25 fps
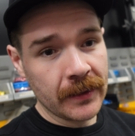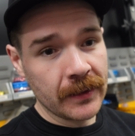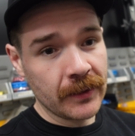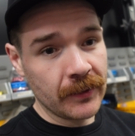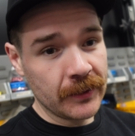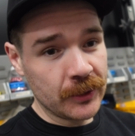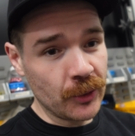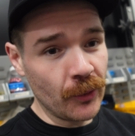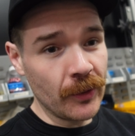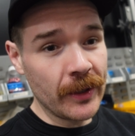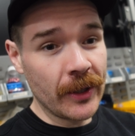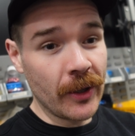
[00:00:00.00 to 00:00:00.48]

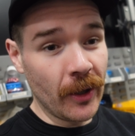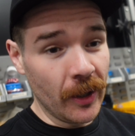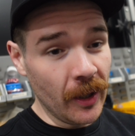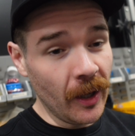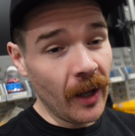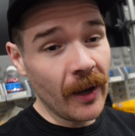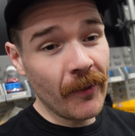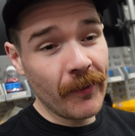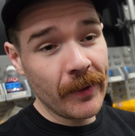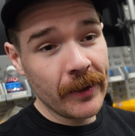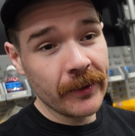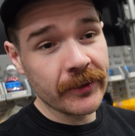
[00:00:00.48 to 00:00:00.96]
It's already got
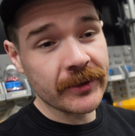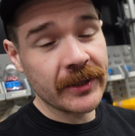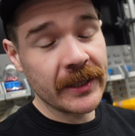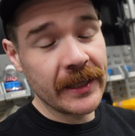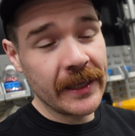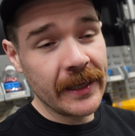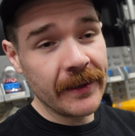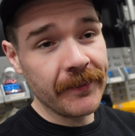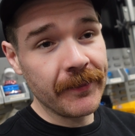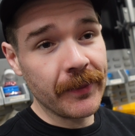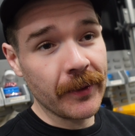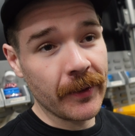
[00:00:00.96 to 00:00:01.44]
light wheels on
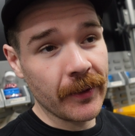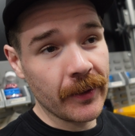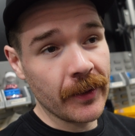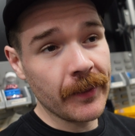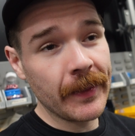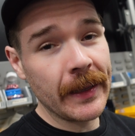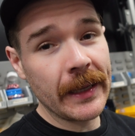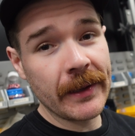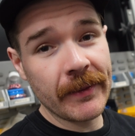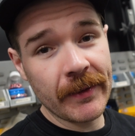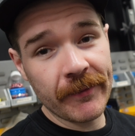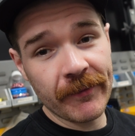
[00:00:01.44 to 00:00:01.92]
it, but we're going to
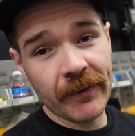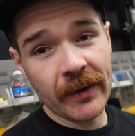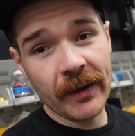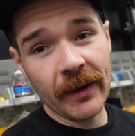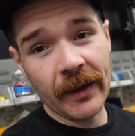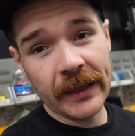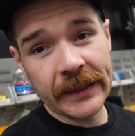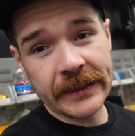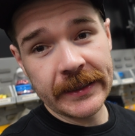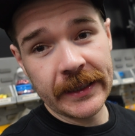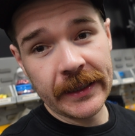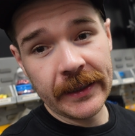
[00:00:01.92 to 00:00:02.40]
make them even
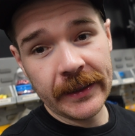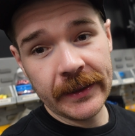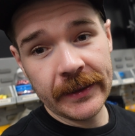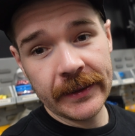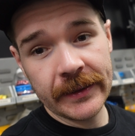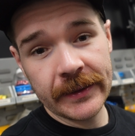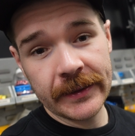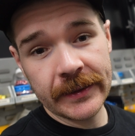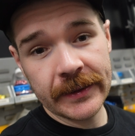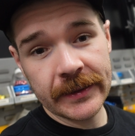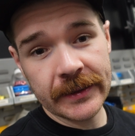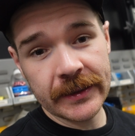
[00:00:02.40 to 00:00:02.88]
lighter.
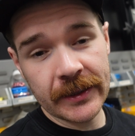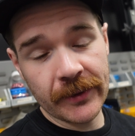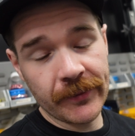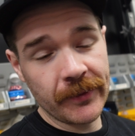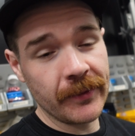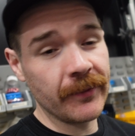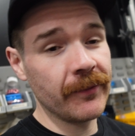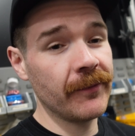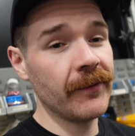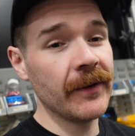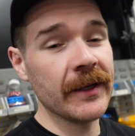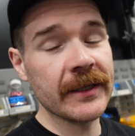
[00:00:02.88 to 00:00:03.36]

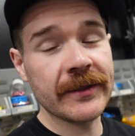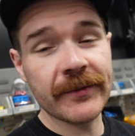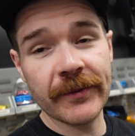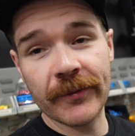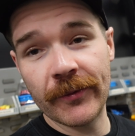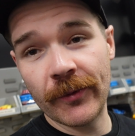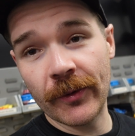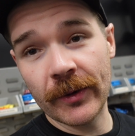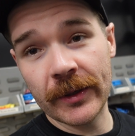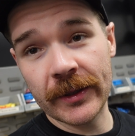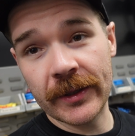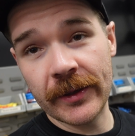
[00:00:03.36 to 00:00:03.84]
So first thing
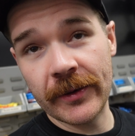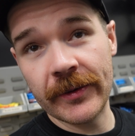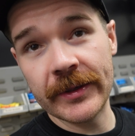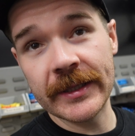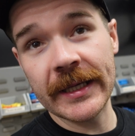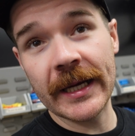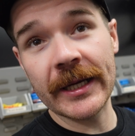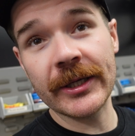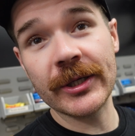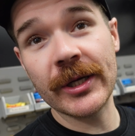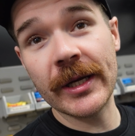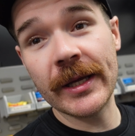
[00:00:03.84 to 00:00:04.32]
we want to do is
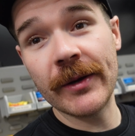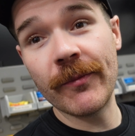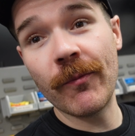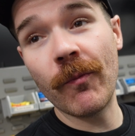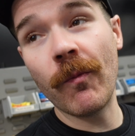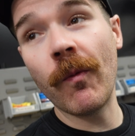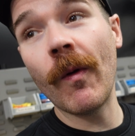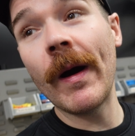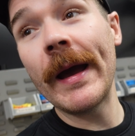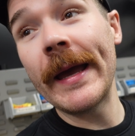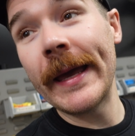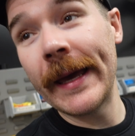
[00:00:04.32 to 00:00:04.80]
actually
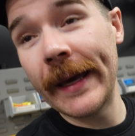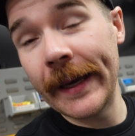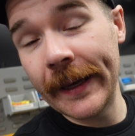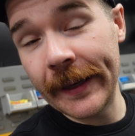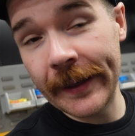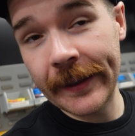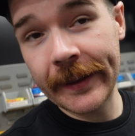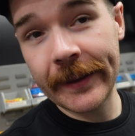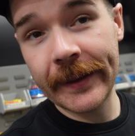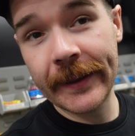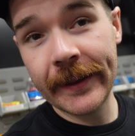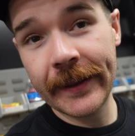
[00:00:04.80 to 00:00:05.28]
weigh it
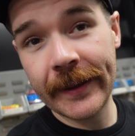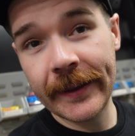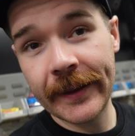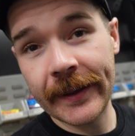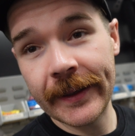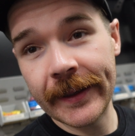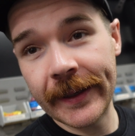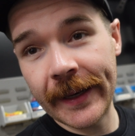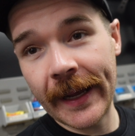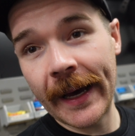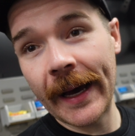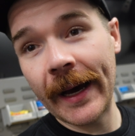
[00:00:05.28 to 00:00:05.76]

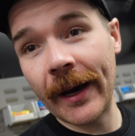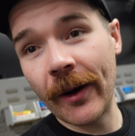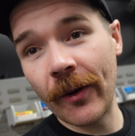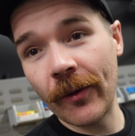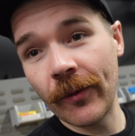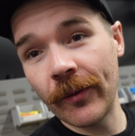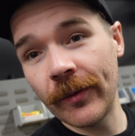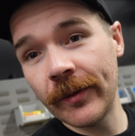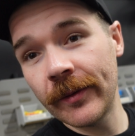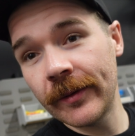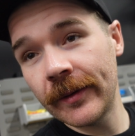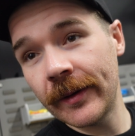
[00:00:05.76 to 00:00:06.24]

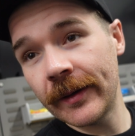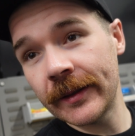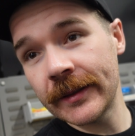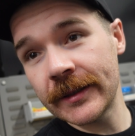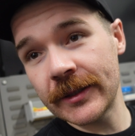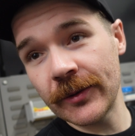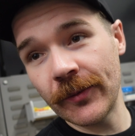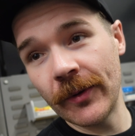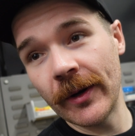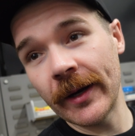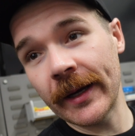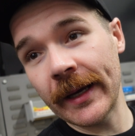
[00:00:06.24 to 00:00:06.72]
now
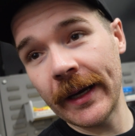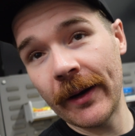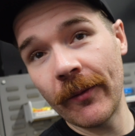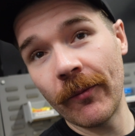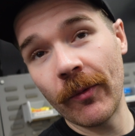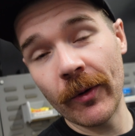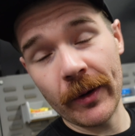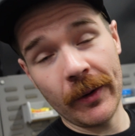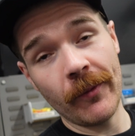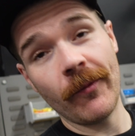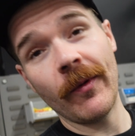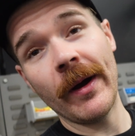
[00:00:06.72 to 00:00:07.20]
to work out
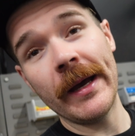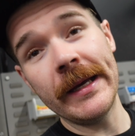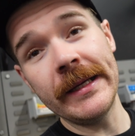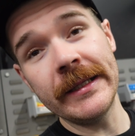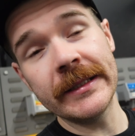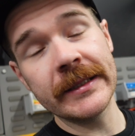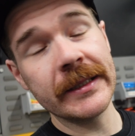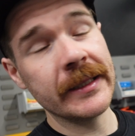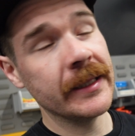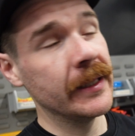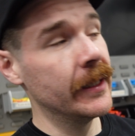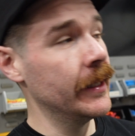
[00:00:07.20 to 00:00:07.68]
what it
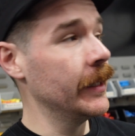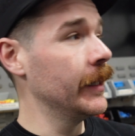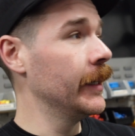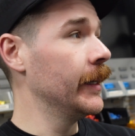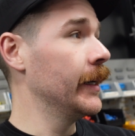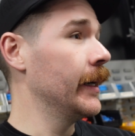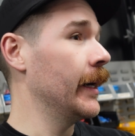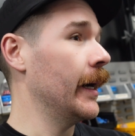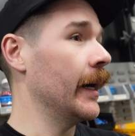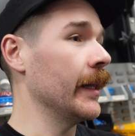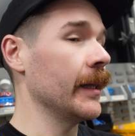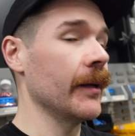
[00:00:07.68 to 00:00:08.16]
weighs,
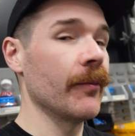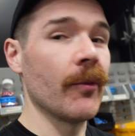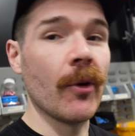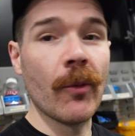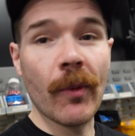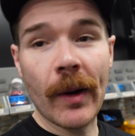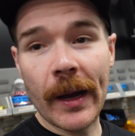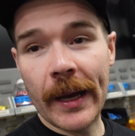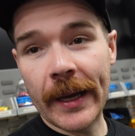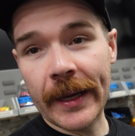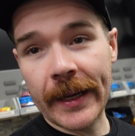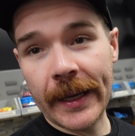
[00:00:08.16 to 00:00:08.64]
and then we'll
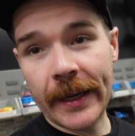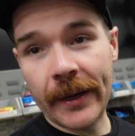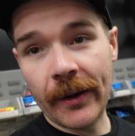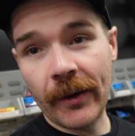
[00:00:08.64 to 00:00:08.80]
weigh it again